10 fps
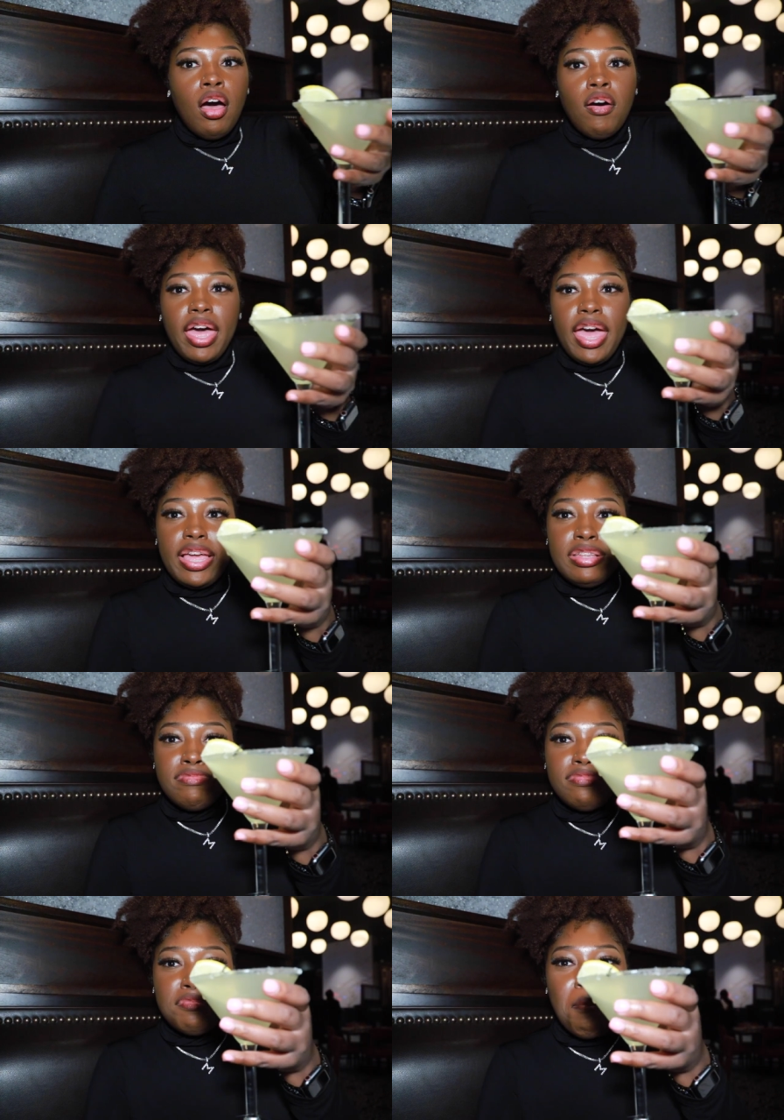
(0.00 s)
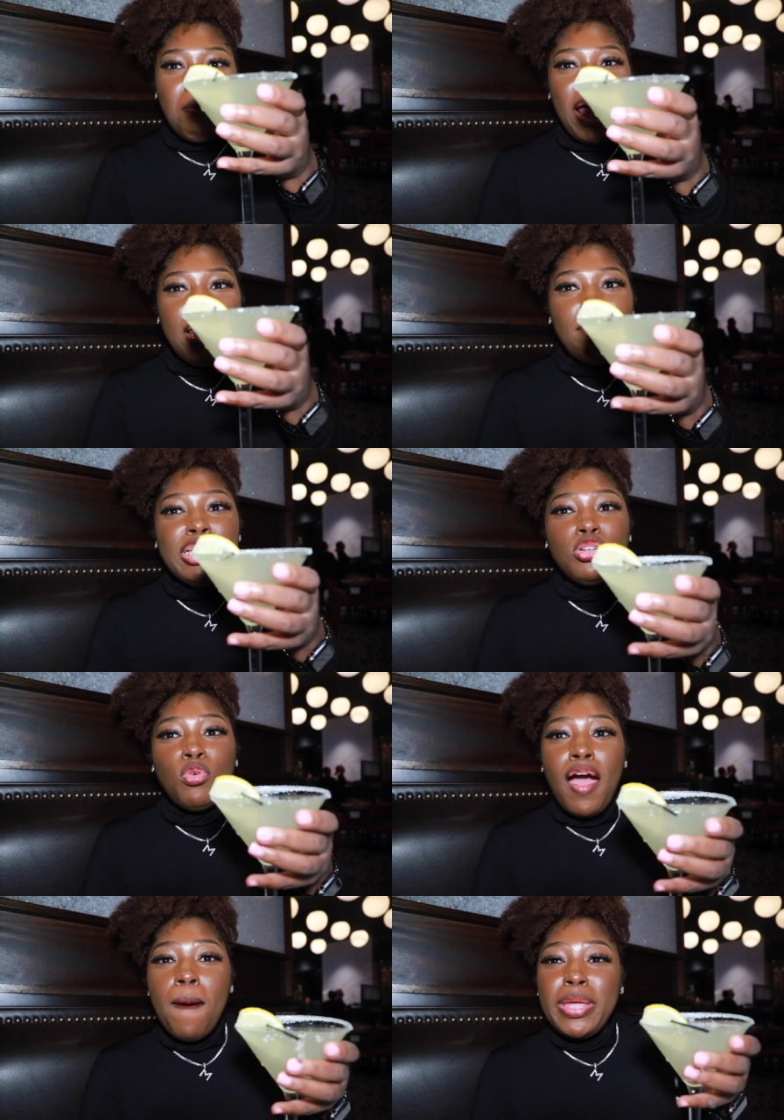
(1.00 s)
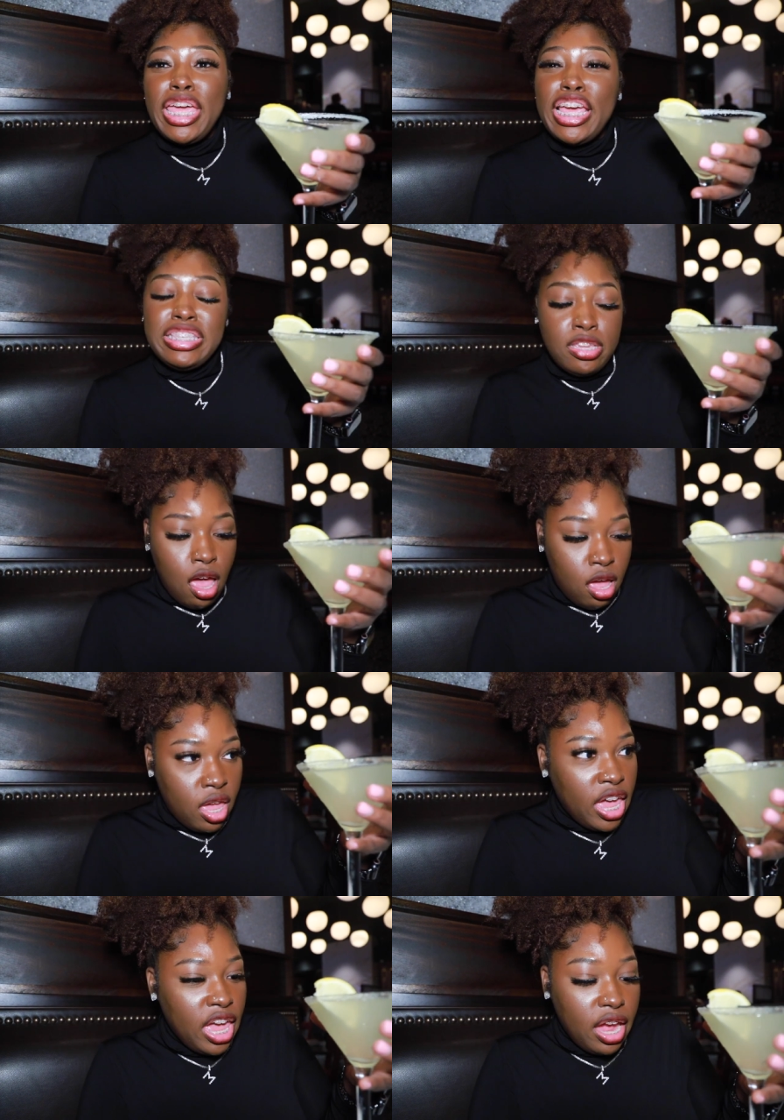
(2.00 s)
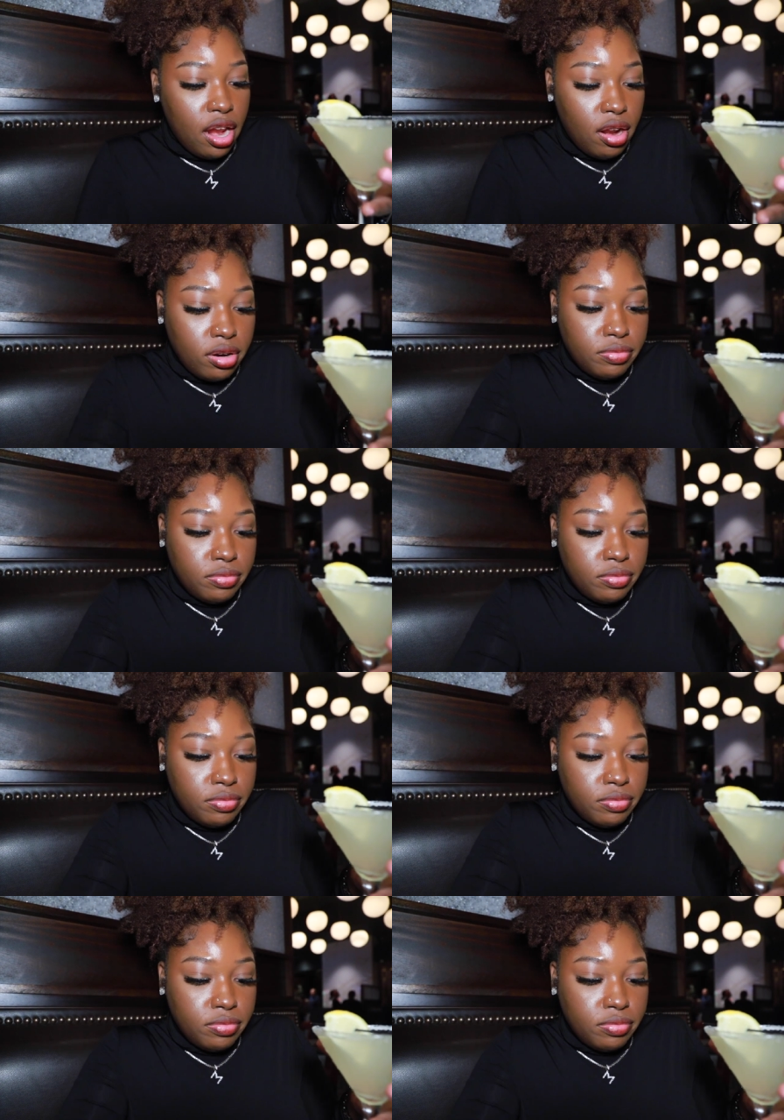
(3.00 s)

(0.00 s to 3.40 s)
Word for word: Okay, my lemon drop is here.